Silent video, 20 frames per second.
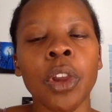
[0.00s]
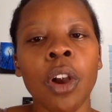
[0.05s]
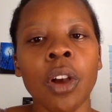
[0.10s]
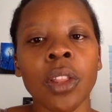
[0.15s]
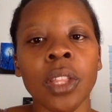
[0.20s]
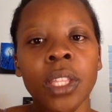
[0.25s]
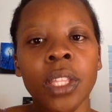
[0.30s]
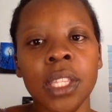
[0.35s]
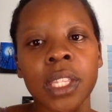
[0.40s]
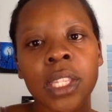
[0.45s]
call
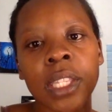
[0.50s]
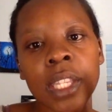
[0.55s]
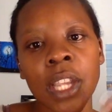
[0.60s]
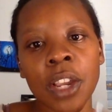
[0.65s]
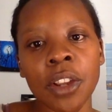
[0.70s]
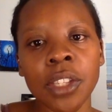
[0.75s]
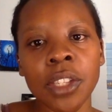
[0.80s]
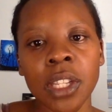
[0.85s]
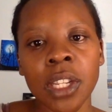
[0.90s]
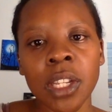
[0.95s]
like the
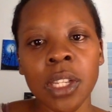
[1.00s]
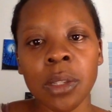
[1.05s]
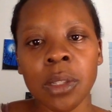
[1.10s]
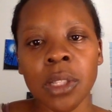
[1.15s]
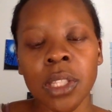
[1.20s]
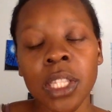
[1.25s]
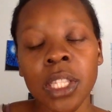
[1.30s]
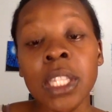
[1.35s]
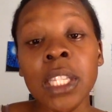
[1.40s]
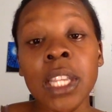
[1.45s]
scarcity
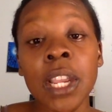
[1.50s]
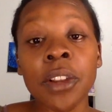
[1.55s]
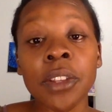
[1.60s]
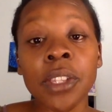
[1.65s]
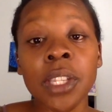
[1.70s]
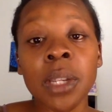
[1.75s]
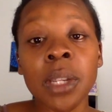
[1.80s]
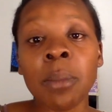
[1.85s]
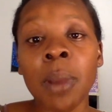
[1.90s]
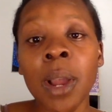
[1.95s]

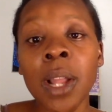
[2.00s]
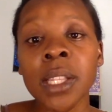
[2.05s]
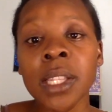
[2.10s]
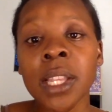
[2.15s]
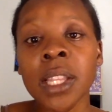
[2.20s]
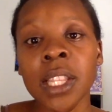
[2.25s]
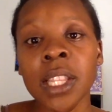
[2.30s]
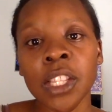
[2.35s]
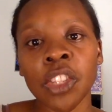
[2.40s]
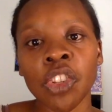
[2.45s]

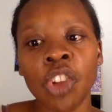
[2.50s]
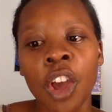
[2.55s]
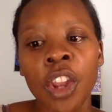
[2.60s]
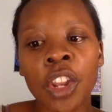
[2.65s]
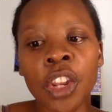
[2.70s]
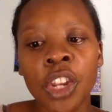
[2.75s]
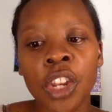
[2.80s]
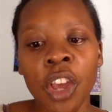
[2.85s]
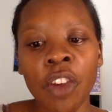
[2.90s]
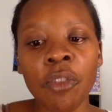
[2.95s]
mindset, this not
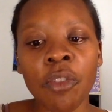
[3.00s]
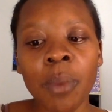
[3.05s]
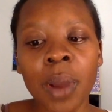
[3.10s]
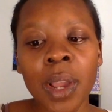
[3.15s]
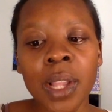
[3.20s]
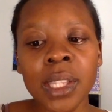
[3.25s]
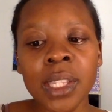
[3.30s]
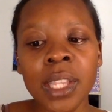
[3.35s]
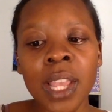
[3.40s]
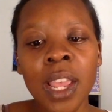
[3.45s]
enough
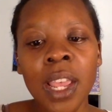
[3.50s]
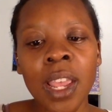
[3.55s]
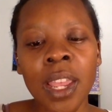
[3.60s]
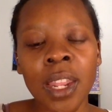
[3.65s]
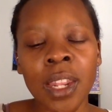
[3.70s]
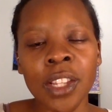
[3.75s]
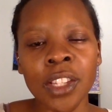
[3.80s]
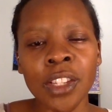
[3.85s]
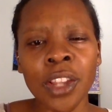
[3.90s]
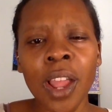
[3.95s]
mindset,
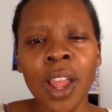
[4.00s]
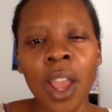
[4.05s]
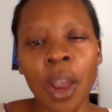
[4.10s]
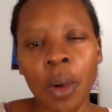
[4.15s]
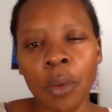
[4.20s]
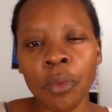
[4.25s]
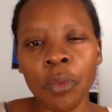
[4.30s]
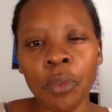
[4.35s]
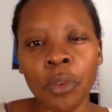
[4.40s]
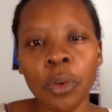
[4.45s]
and it's not
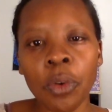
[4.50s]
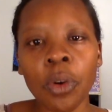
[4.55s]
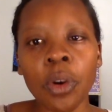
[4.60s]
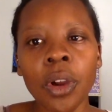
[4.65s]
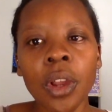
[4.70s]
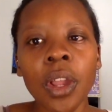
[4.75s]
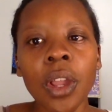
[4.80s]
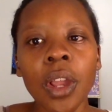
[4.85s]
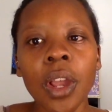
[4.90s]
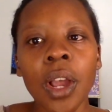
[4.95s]
helpful
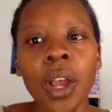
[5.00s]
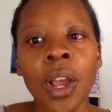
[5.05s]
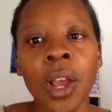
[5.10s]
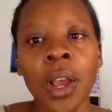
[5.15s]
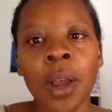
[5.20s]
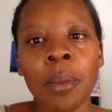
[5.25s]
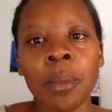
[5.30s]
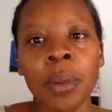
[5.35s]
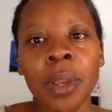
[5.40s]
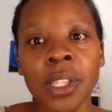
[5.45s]

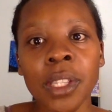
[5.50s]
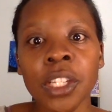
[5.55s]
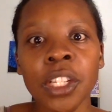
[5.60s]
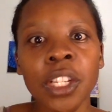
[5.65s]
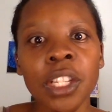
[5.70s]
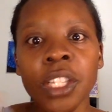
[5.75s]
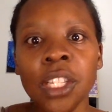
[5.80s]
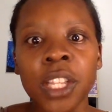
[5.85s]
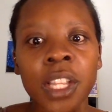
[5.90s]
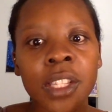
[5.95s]
because it
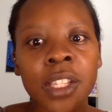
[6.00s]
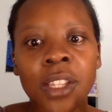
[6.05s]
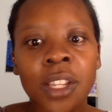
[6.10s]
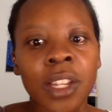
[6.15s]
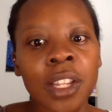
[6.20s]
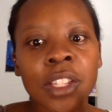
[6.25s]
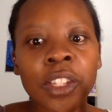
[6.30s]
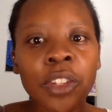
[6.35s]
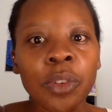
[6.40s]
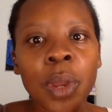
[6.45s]

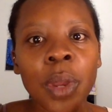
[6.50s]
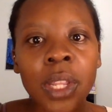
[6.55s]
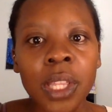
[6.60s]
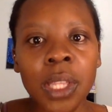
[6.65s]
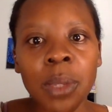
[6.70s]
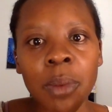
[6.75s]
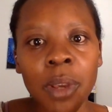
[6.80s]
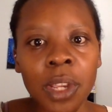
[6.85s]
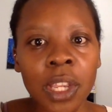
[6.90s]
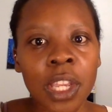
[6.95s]
doesn't do
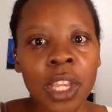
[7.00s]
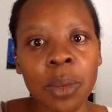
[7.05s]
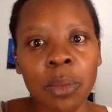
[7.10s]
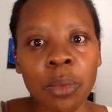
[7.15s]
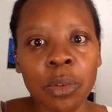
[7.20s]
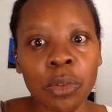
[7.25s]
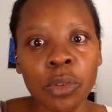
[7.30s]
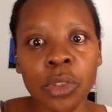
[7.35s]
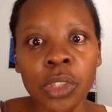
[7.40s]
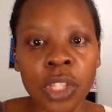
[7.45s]
anything but keep
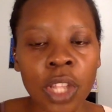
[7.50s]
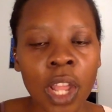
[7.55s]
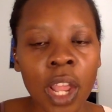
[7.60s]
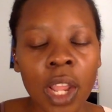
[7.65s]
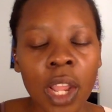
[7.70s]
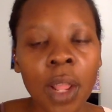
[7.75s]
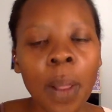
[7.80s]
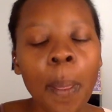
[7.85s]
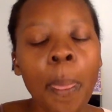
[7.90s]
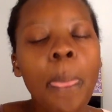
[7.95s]
you
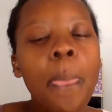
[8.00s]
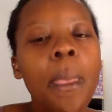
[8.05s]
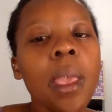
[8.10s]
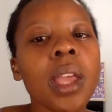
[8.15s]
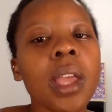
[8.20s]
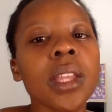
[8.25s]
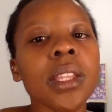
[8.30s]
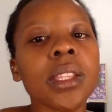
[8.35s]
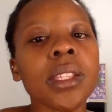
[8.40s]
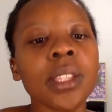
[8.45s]
stuck.
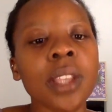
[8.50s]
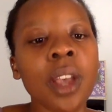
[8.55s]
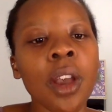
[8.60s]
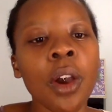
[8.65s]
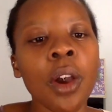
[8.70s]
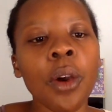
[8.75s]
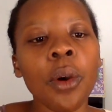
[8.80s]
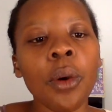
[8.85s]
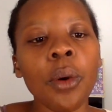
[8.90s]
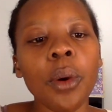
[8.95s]

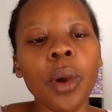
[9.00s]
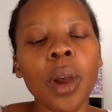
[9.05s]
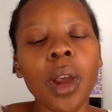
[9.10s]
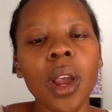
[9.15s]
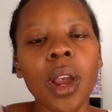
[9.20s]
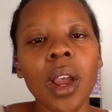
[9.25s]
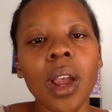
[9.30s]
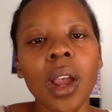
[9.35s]
So